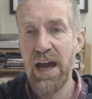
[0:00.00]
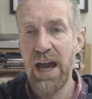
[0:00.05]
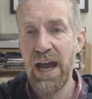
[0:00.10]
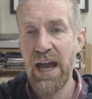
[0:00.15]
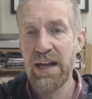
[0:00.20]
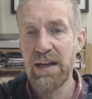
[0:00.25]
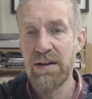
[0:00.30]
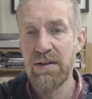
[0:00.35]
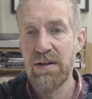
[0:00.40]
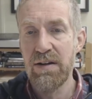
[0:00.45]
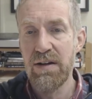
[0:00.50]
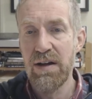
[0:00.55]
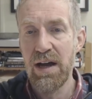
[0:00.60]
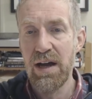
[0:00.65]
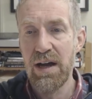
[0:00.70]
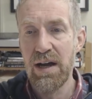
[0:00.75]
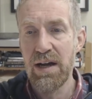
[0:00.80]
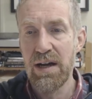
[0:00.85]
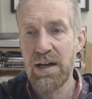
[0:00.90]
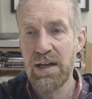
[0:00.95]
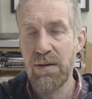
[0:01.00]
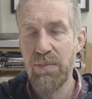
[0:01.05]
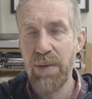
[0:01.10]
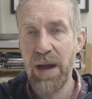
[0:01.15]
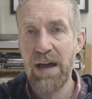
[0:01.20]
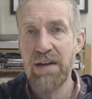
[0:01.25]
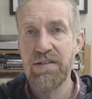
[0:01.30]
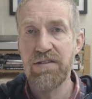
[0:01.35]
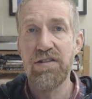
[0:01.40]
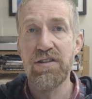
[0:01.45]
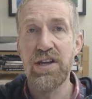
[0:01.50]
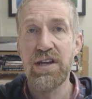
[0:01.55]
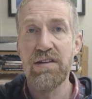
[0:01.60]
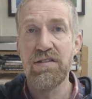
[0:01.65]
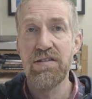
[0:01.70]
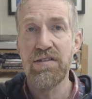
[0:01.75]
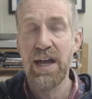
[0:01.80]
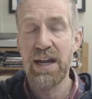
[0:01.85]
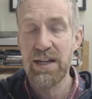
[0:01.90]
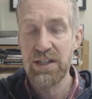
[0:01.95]
and
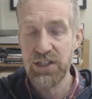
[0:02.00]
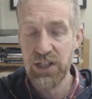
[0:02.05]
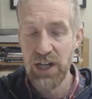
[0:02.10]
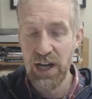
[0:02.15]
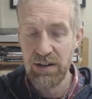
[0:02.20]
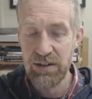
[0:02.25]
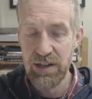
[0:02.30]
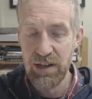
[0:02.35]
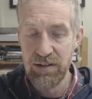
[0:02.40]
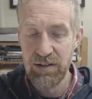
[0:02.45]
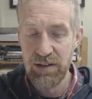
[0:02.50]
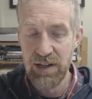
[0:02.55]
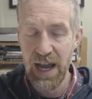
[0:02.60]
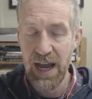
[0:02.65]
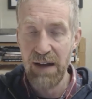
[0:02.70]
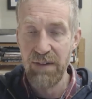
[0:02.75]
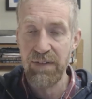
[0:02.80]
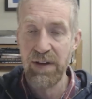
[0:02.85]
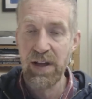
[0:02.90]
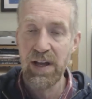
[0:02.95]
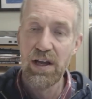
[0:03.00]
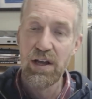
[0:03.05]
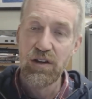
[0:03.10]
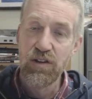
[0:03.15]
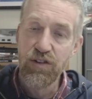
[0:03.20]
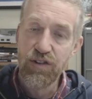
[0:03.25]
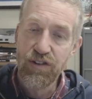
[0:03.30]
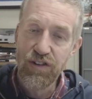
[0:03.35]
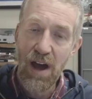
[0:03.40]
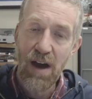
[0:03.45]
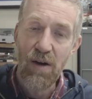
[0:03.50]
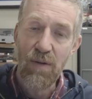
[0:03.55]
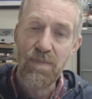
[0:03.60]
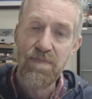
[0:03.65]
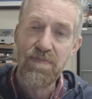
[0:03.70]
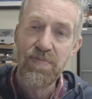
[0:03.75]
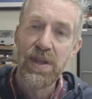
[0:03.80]
capacities that a child doesn't have. So